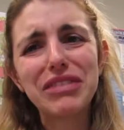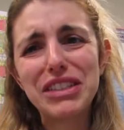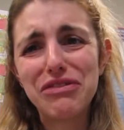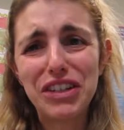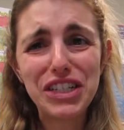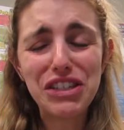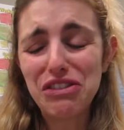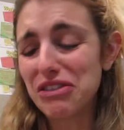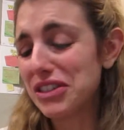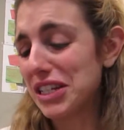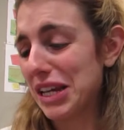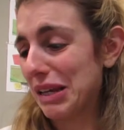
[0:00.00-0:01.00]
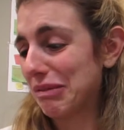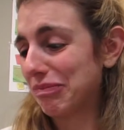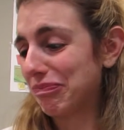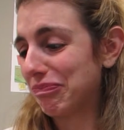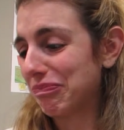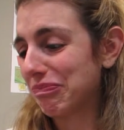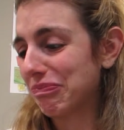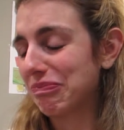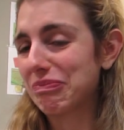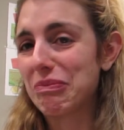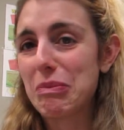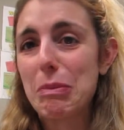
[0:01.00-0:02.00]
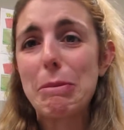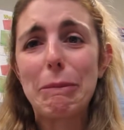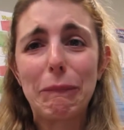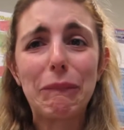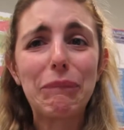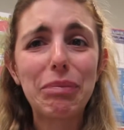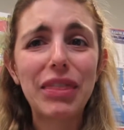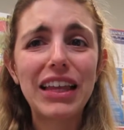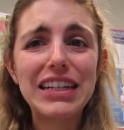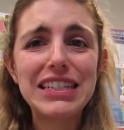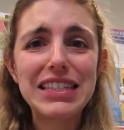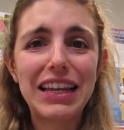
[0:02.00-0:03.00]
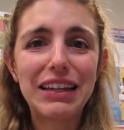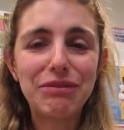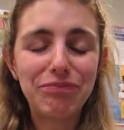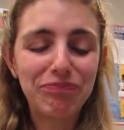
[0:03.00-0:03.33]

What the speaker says: It's very salty. It's like